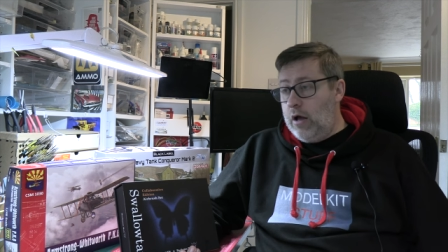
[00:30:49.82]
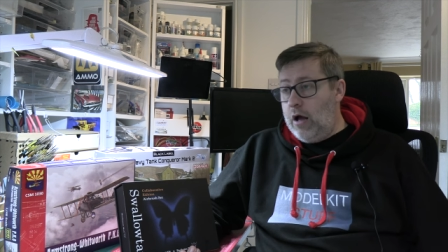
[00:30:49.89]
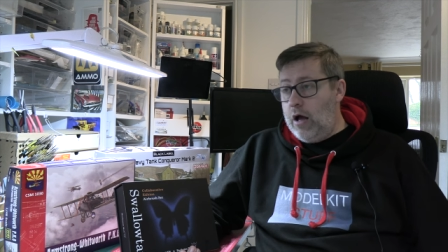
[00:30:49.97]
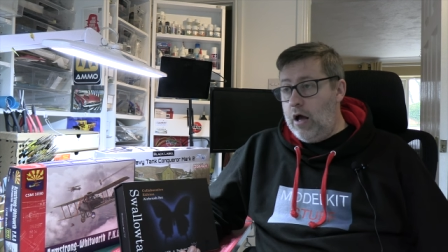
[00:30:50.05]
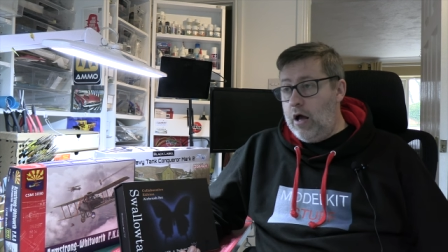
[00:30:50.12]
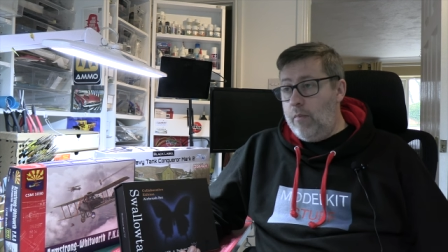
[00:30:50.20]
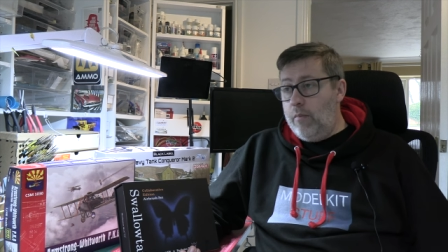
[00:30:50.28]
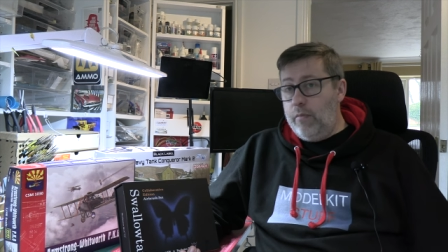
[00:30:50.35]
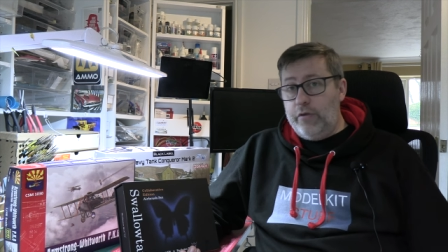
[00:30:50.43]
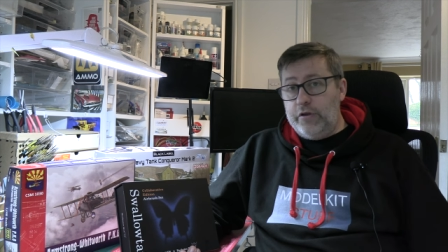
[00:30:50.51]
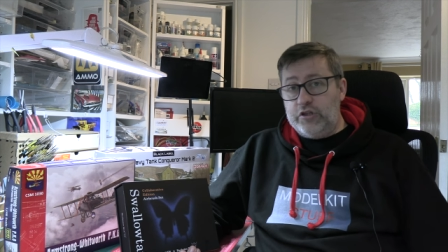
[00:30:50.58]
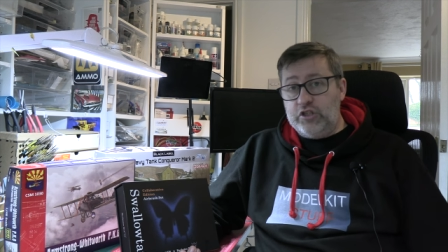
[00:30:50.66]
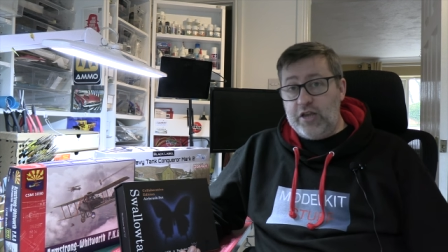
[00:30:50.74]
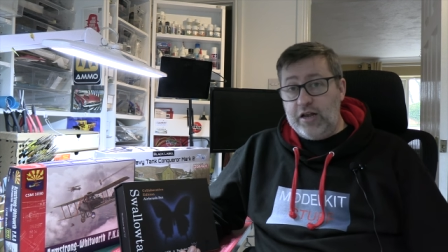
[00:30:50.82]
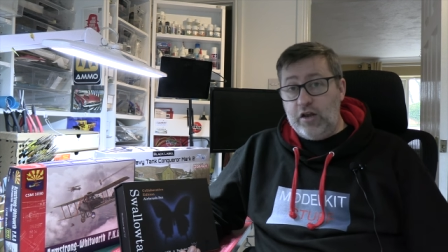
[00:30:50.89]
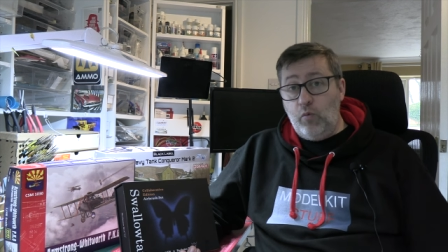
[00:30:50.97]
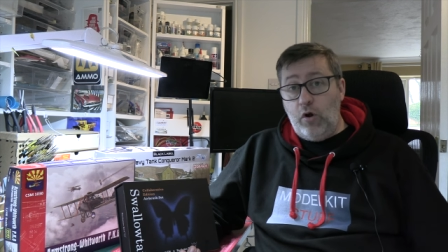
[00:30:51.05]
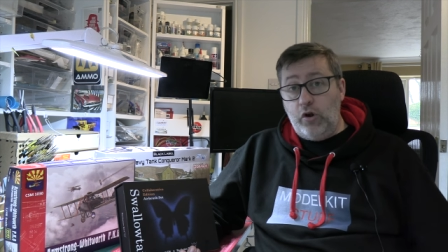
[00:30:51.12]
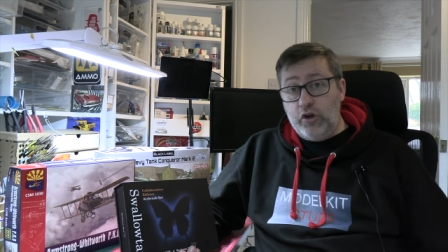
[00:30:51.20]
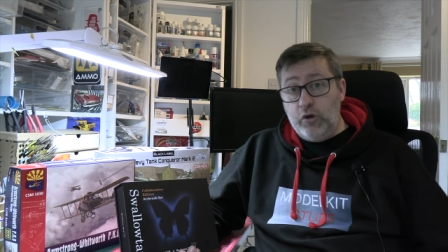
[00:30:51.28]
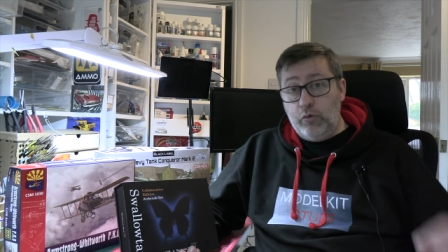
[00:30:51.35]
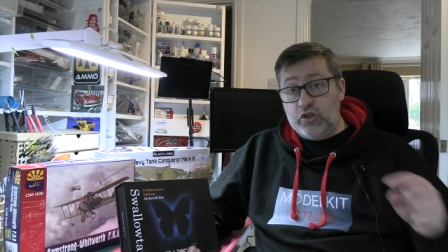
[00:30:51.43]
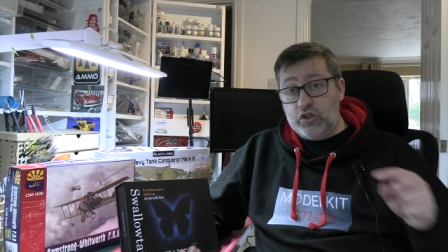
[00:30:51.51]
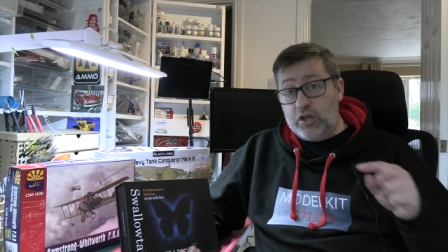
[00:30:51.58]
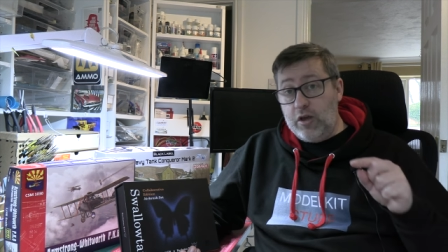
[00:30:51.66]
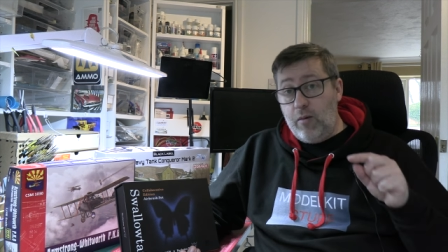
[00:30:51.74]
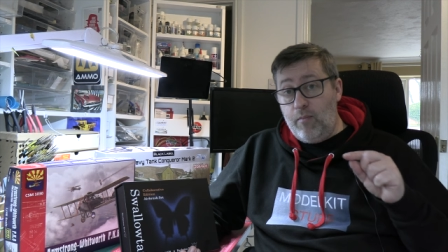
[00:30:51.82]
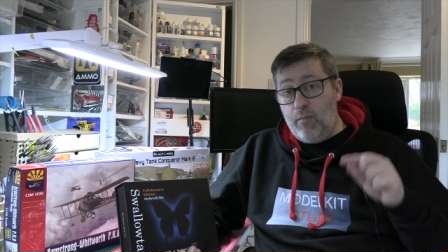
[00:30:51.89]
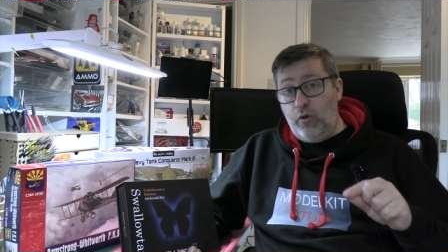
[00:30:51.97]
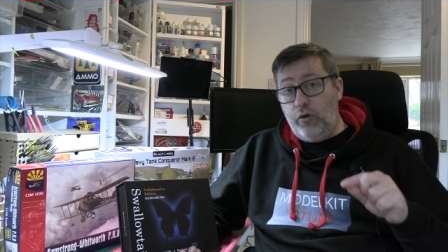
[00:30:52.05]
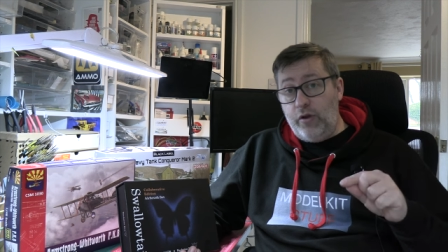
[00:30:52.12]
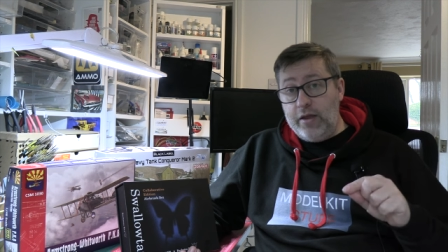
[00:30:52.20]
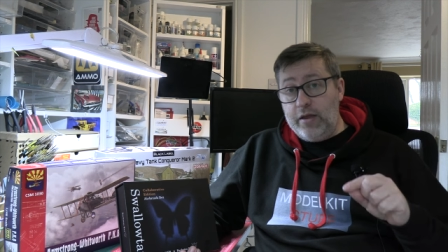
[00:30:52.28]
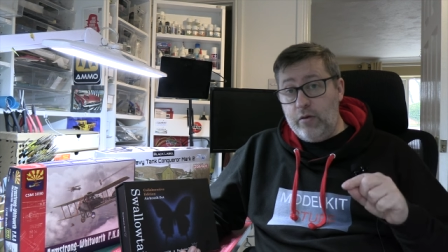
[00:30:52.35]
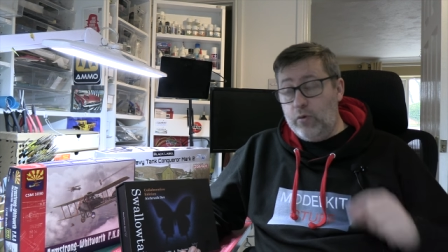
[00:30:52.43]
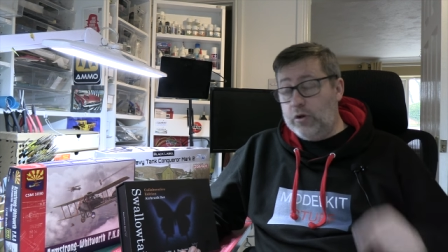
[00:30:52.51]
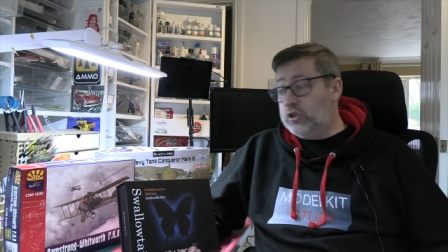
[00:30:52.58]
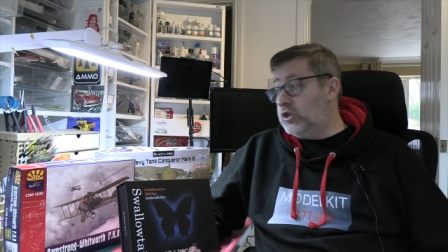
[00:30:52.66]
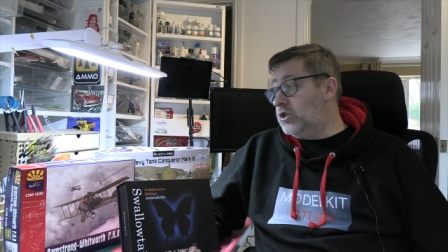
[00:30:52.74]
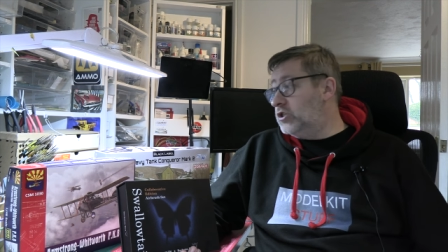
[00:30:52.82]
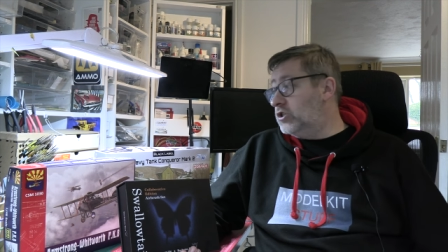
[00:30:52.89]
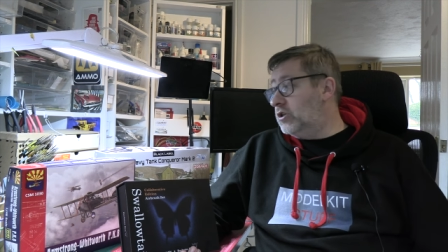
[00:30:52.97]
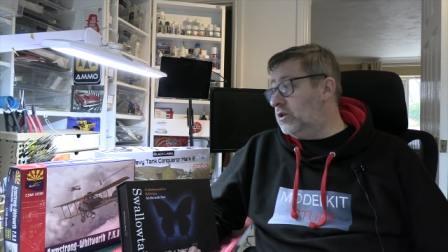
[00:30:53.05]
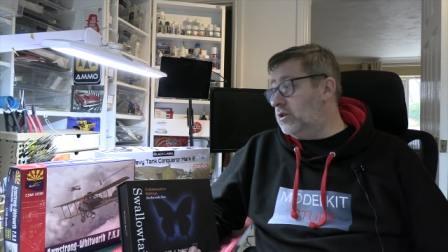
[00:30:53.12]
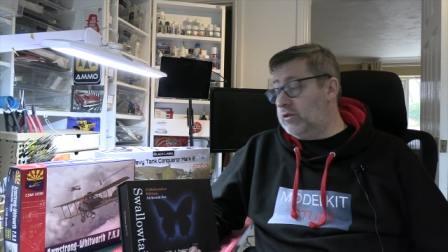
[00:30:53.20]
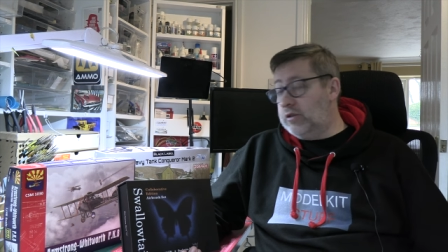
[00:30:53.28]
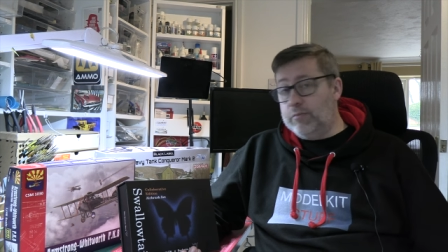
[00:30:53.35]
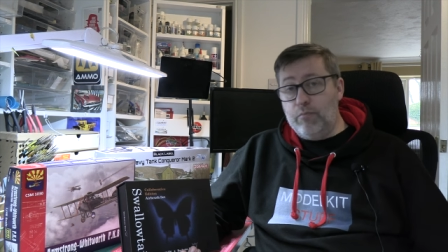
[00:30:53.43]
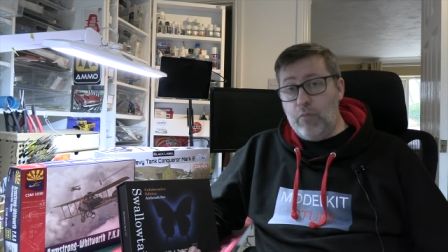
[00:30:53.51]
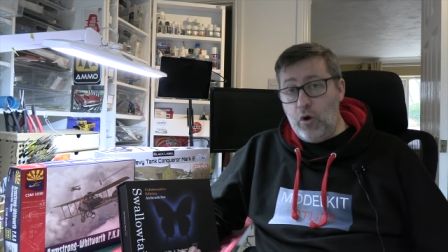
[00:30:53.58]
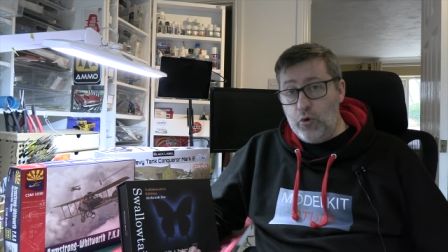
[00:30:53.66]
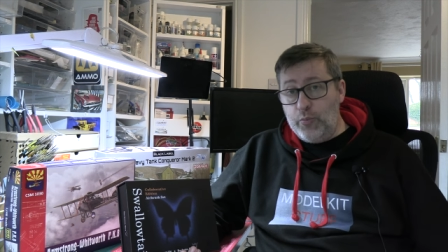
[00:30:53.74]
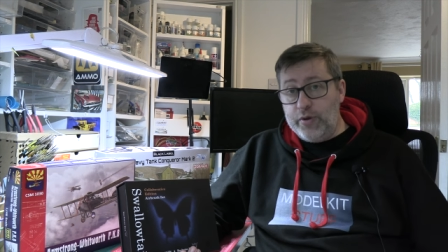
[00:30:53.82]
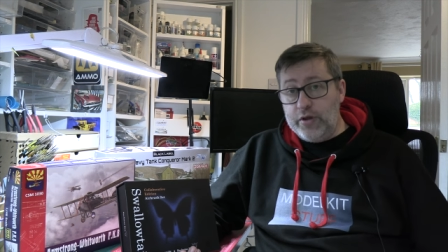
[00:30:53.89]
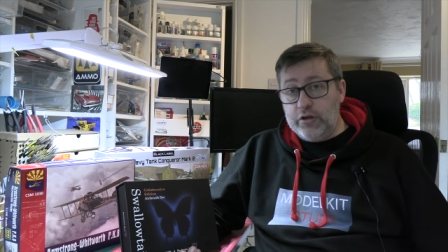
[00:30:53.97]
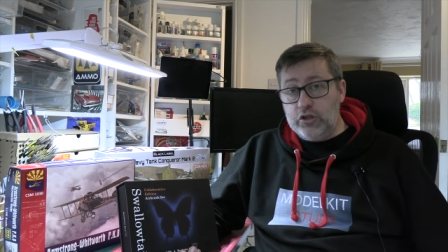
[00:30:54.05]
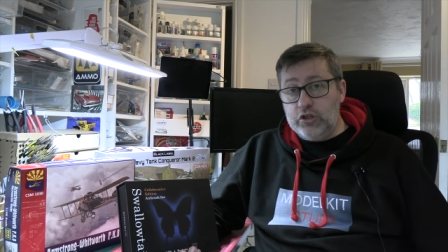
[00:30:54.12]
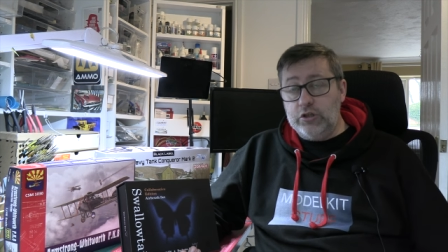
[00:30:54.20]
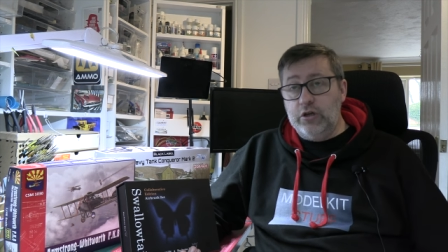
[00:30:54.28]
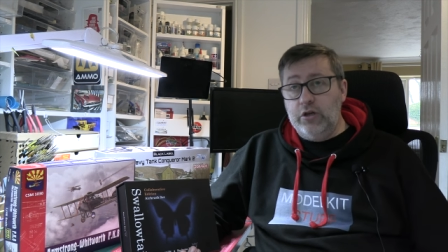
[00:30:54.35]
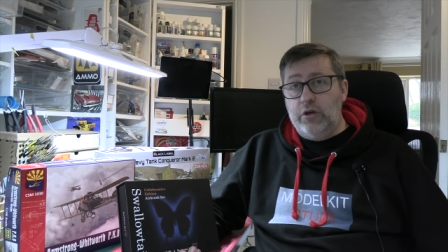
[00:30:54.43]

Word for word: Um, the second one you will see on Monday, which is the the Mobius,